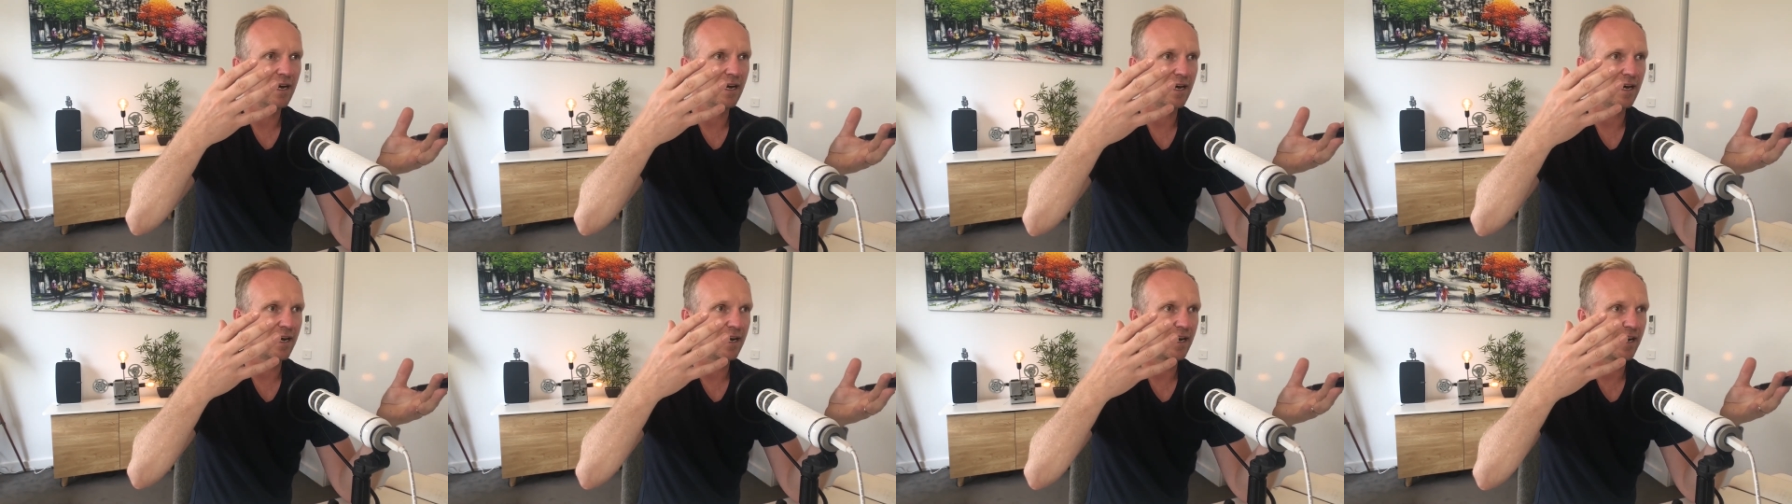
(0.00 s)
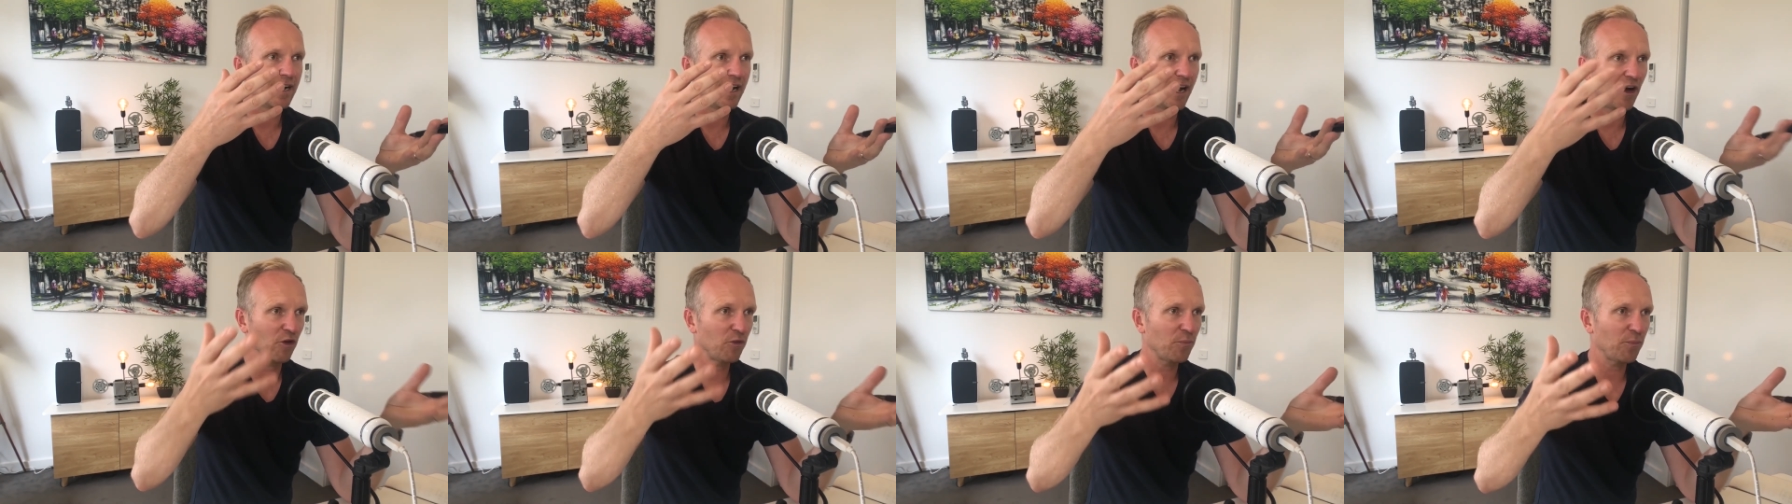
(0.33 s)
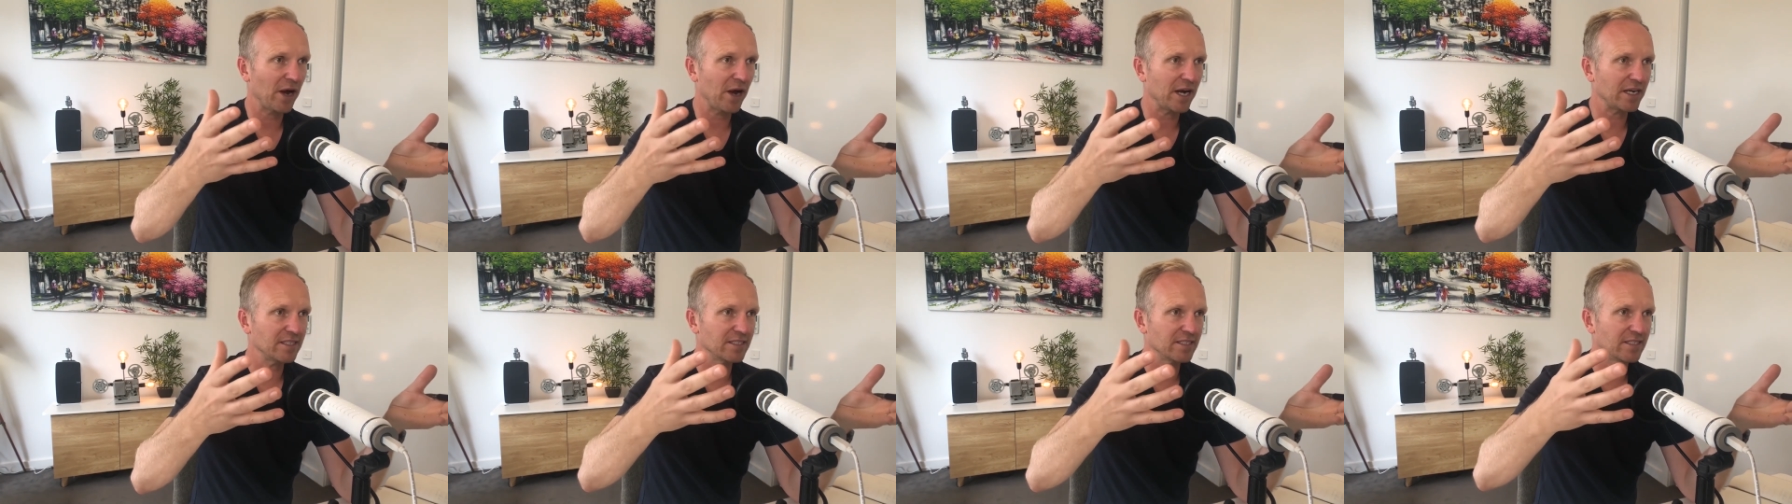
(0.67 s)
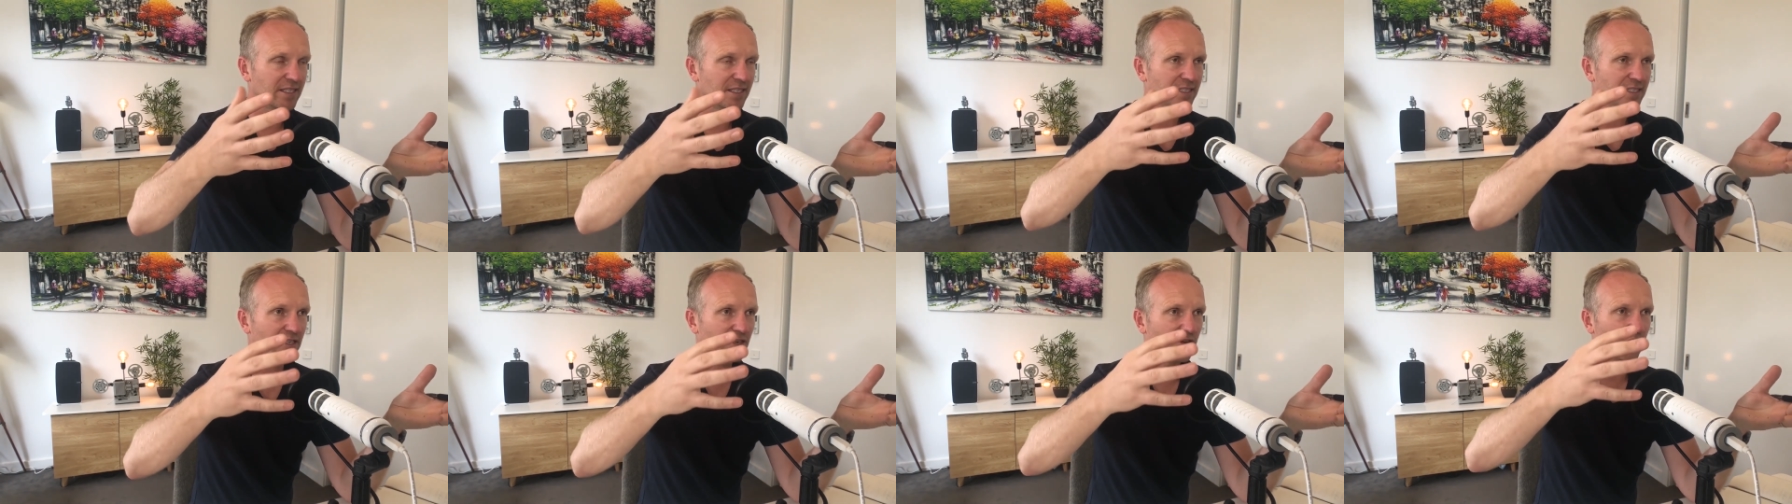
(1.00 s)
uh, health
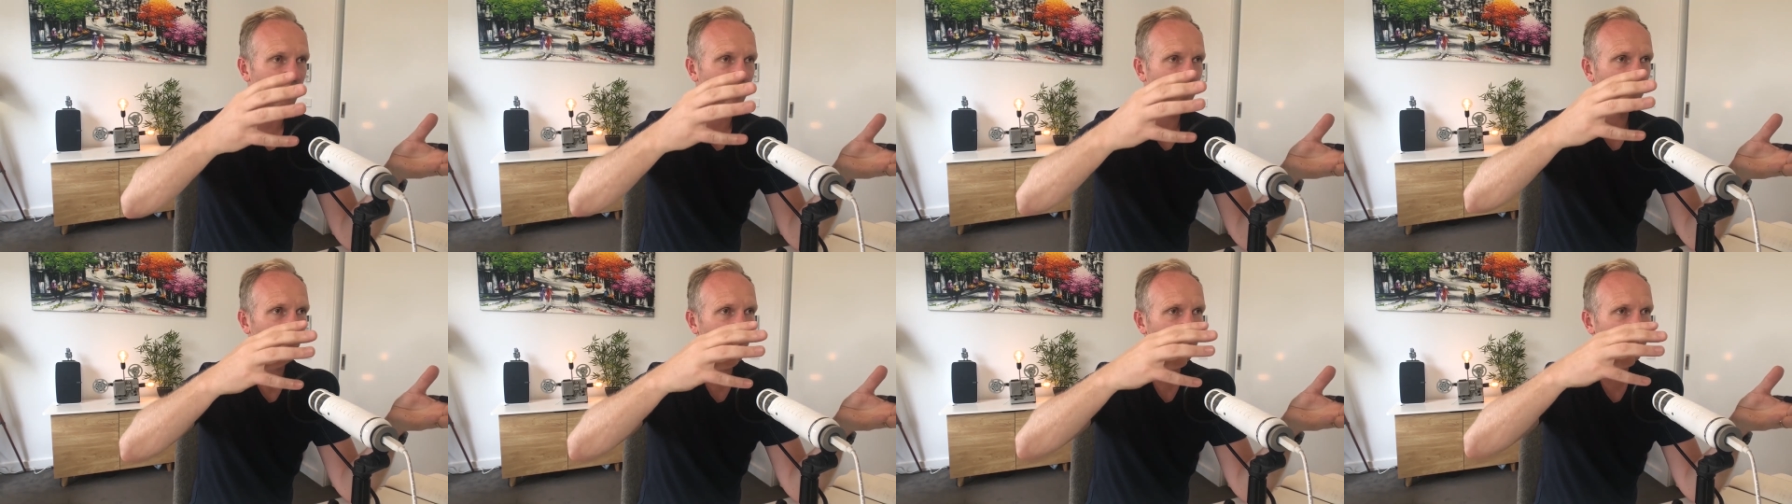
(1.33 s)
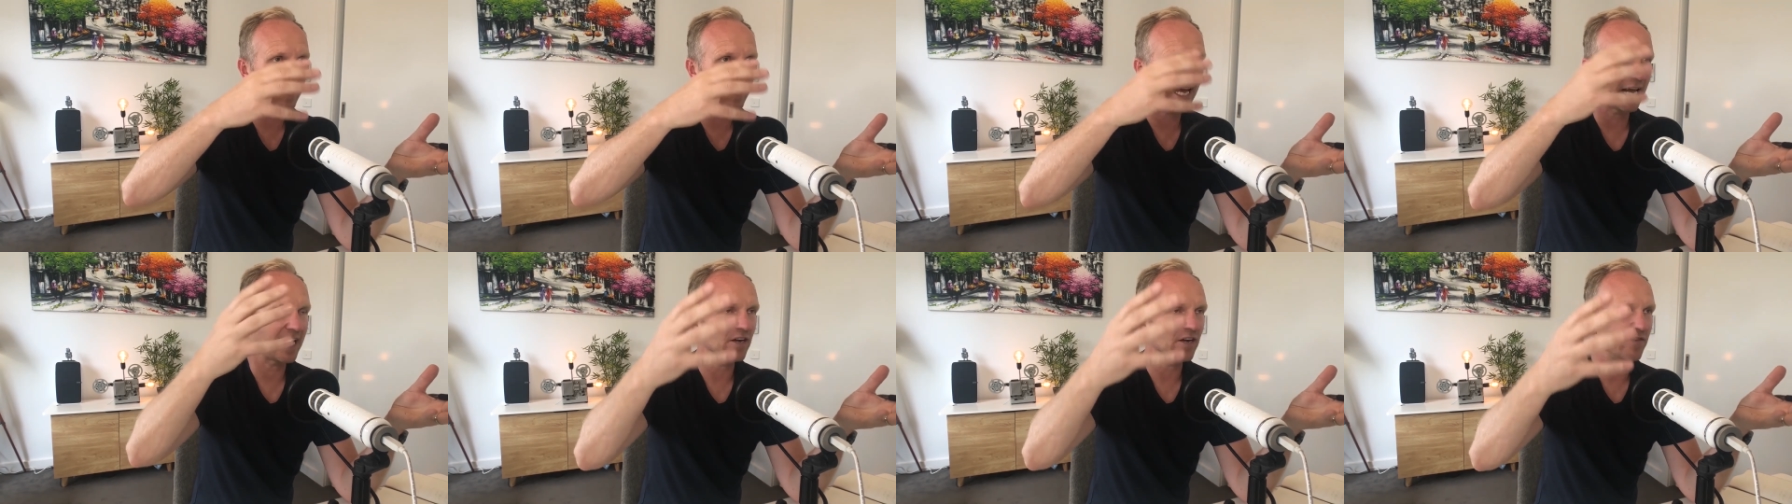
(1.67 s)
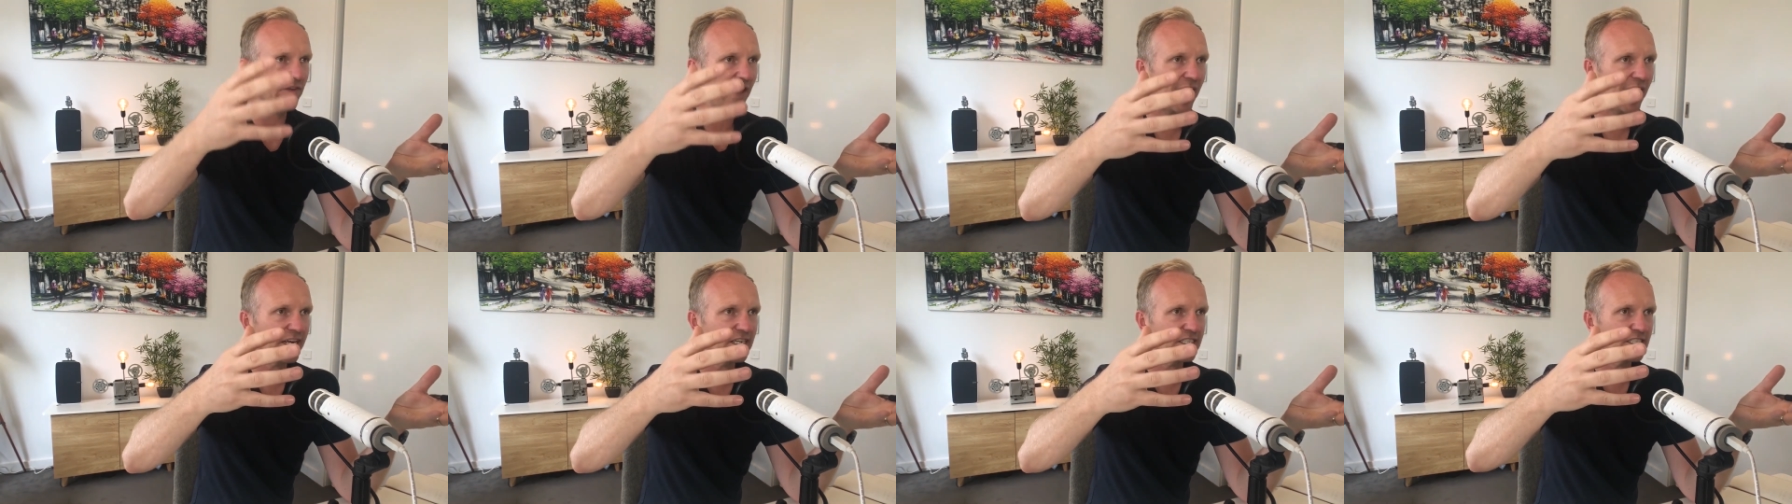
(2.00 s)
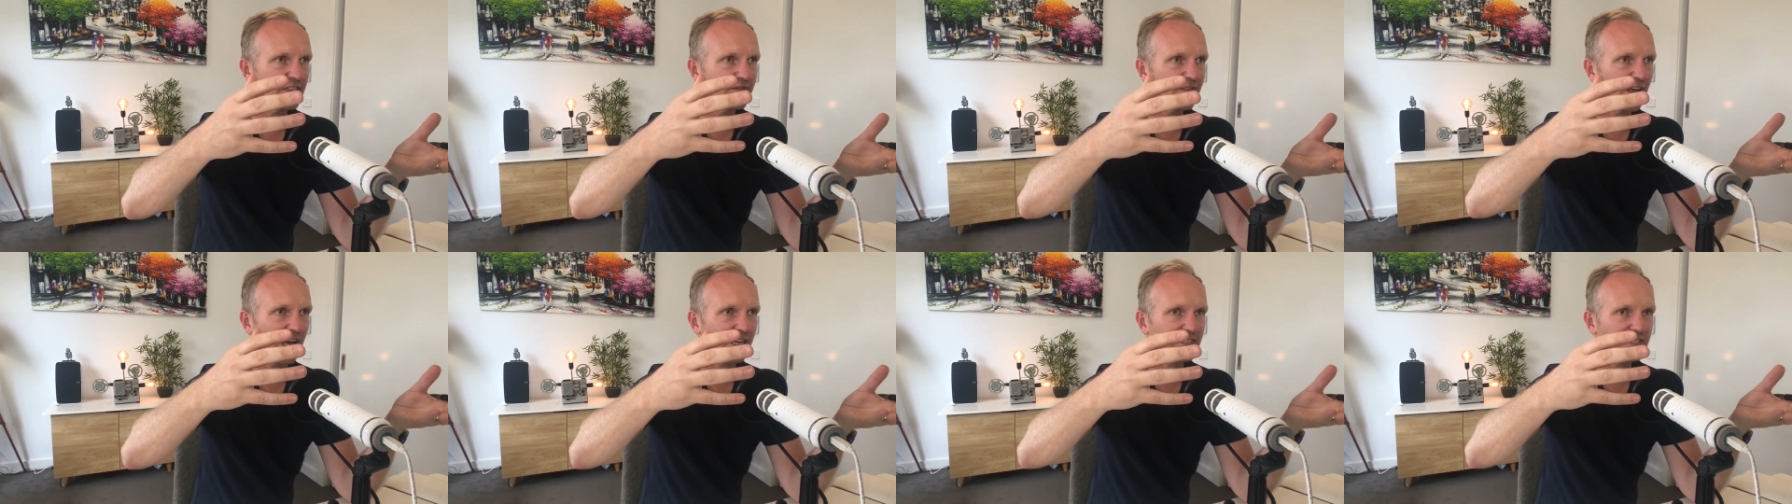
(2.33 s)
practices could kind of take
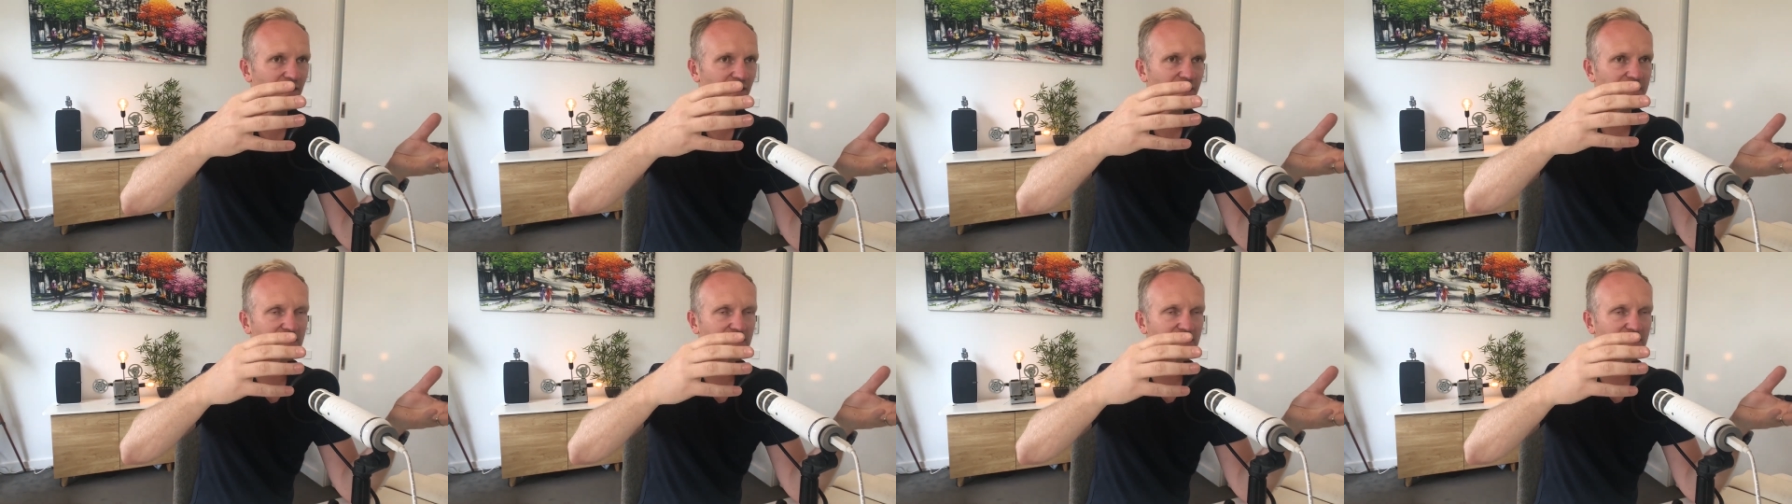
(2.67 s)
advantage of that.